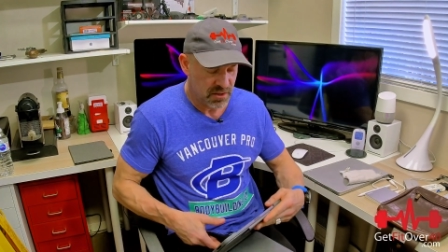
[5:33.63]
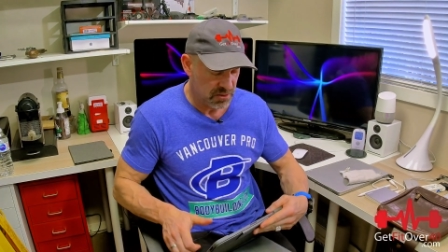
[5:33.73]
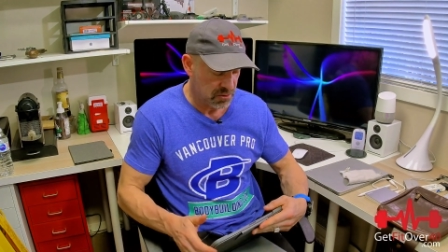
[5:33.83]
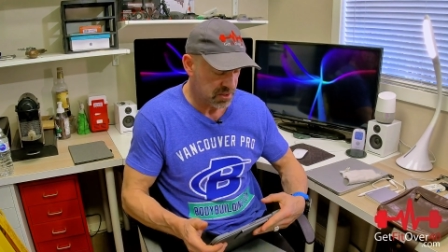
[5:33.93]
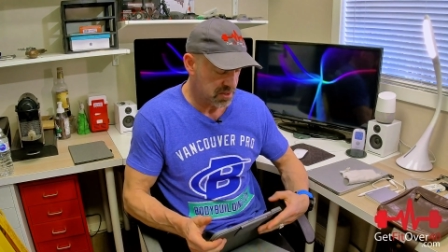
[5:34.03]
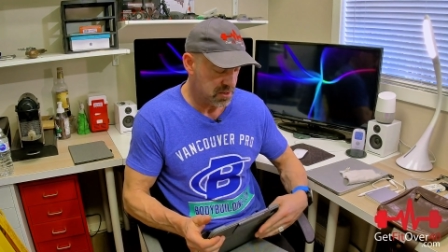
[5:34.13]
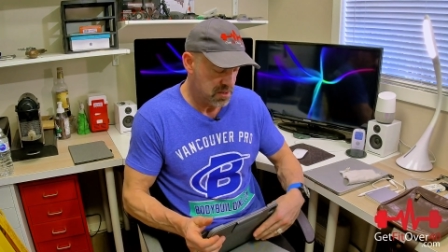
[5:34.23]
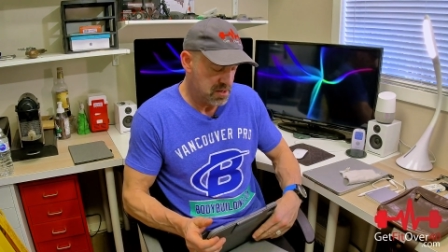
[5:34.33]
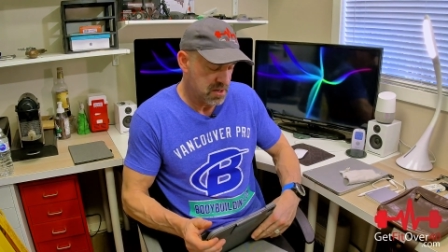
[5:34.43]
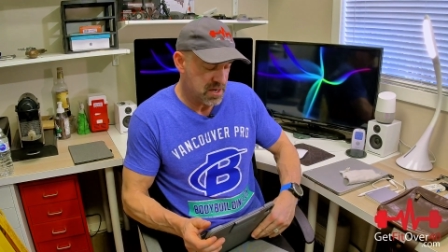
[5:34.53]
You can
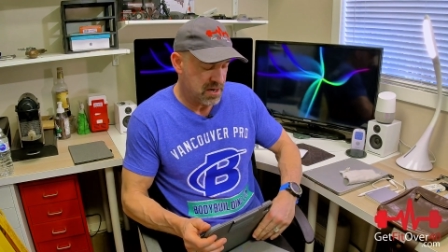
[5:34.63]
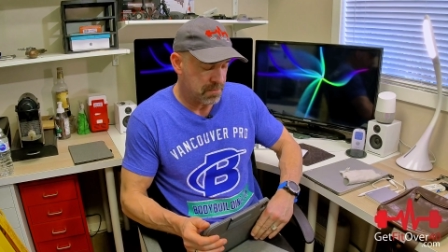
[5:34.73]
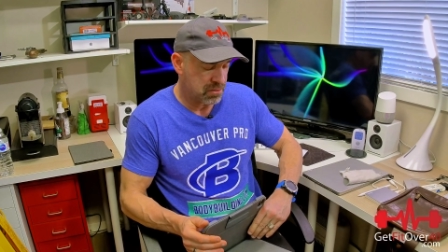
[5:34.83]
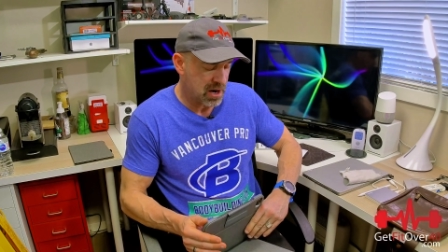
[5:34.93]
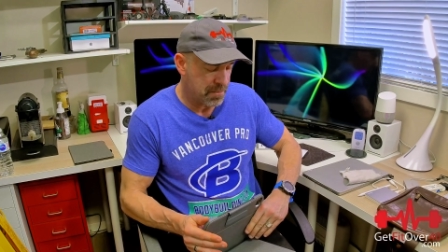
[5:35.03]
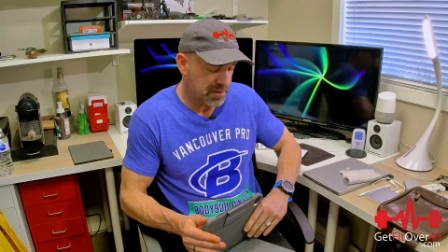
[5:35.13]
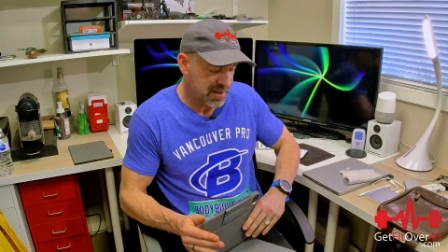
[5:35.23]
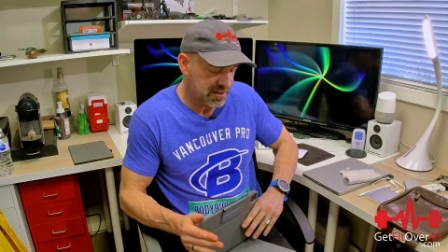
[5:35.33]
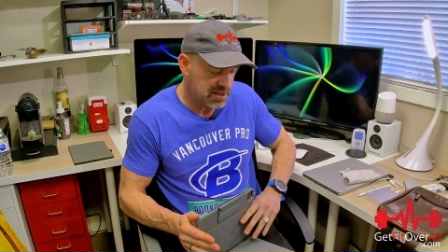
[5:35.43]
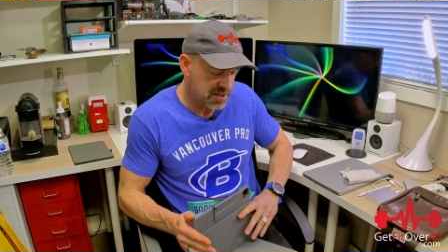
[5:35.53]
kind of prop it
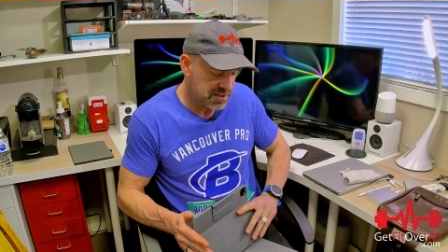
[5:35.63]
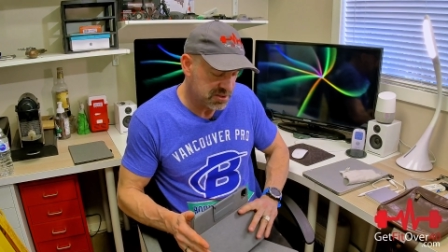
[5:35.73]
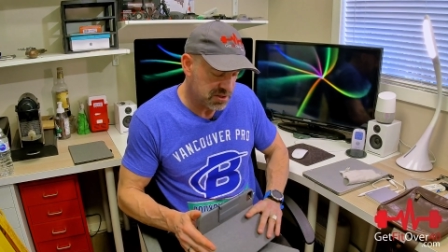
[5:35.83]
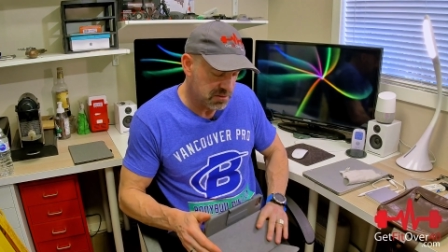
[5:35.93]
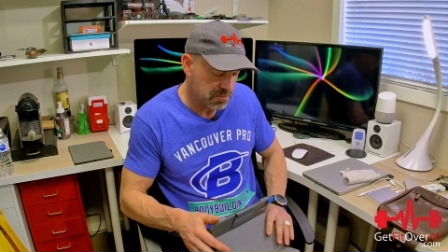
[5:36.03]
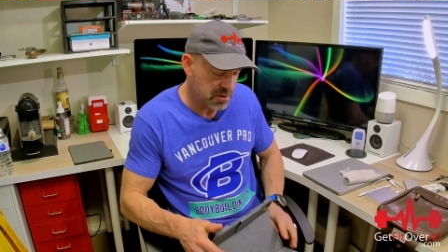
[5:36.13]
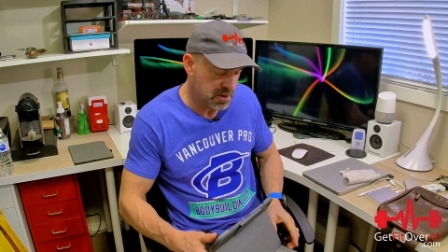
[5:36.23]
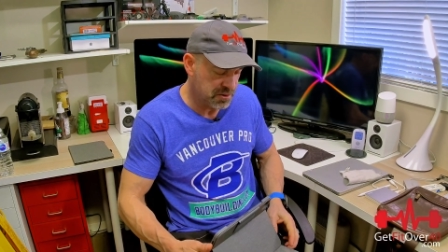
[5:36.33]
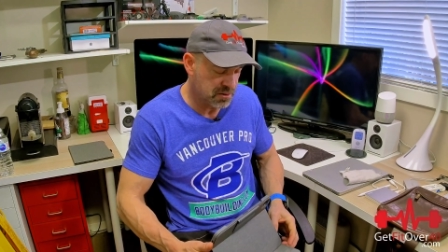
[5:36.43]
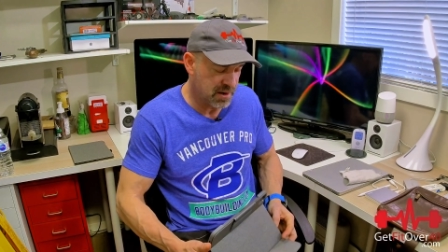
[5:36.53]
like this, put it
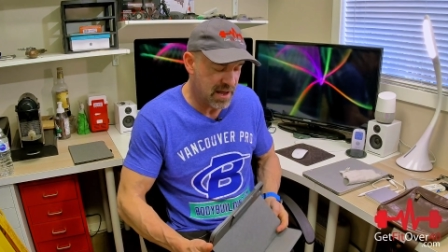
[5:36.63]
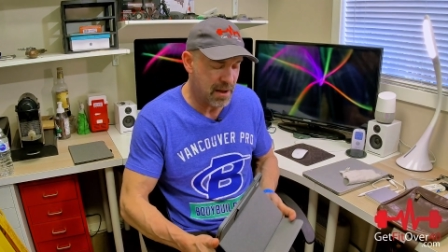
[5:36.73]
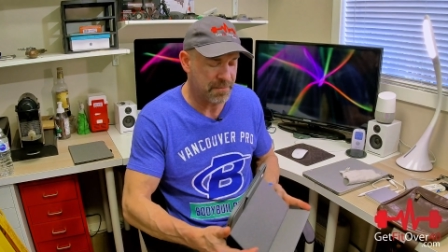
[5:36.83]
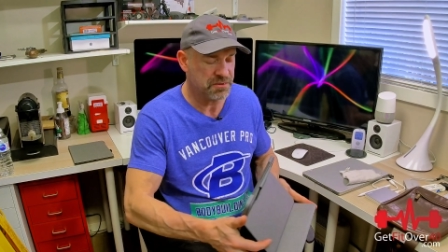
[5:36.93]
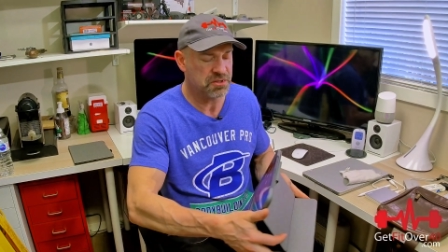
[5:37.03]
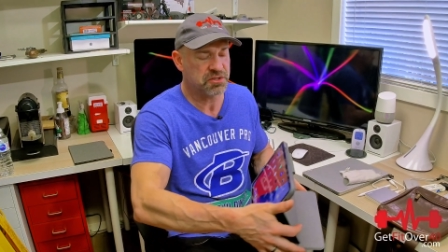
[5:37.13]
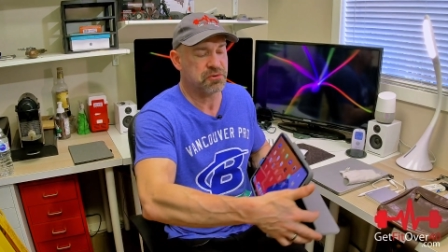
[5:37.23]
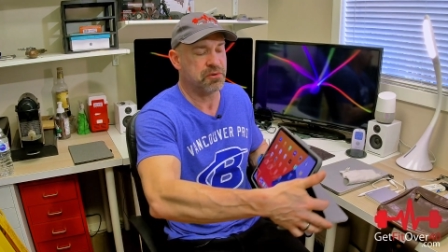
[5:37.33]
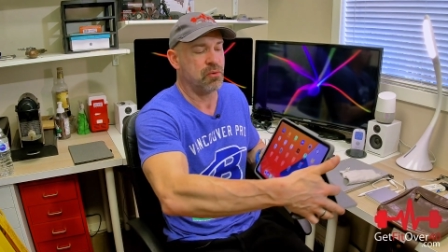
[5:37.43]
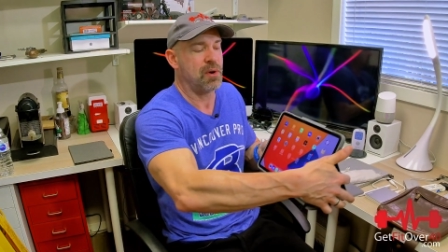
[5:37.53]
on your lap and just
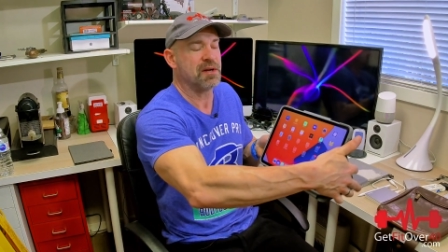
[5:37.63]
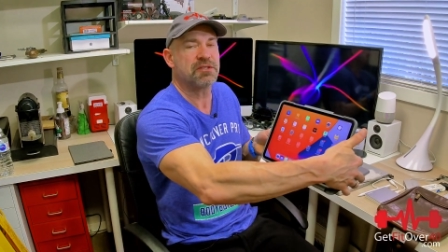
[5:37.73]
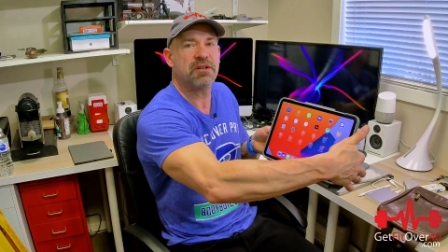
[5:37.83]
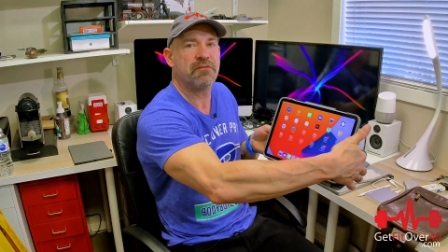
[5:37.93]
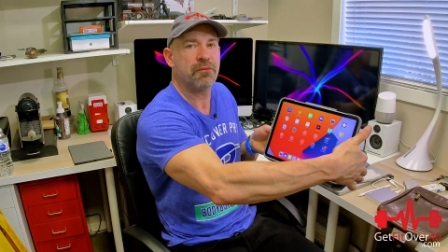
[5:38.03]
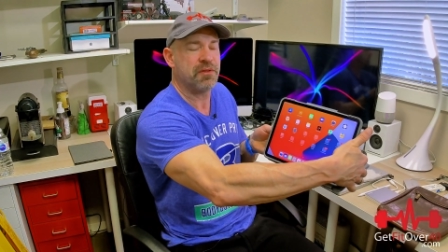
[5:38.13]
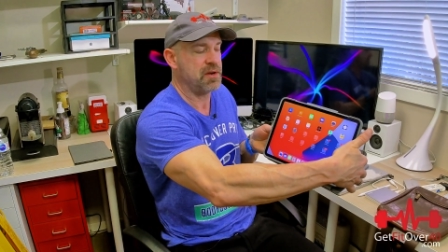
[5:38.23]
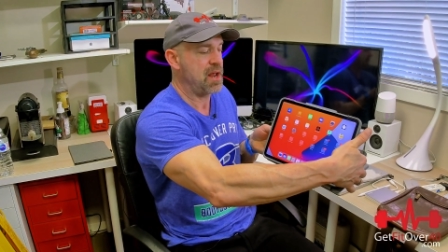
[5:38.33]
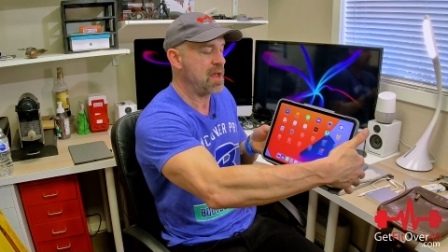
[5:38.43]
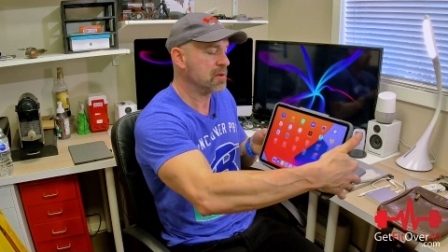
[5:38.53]
sort of watch stuff with an
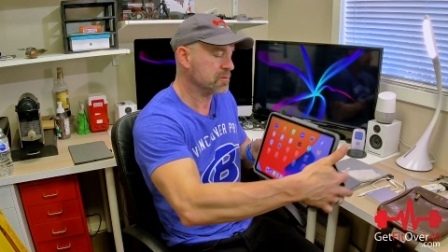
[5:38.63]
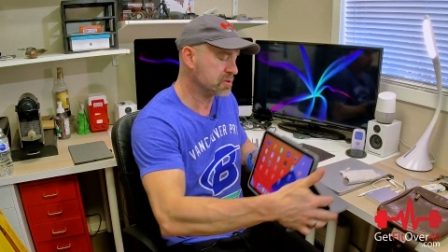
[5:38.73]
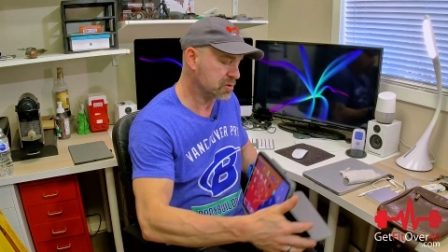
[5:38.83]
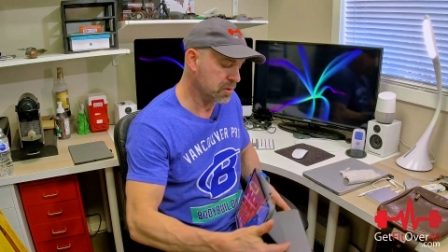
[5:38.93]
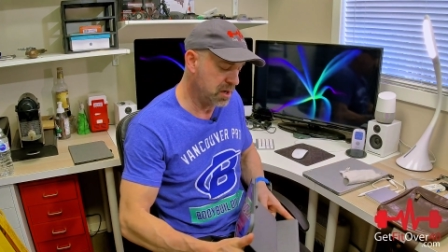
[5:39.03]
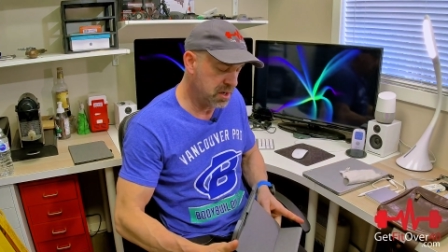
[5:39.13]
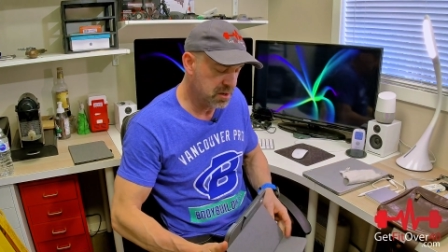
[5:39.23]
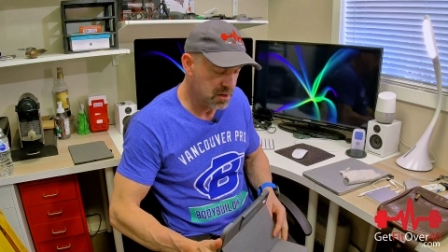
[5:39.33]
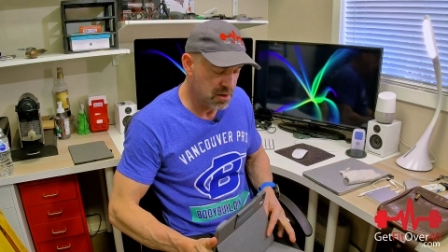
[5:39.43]
angled screen.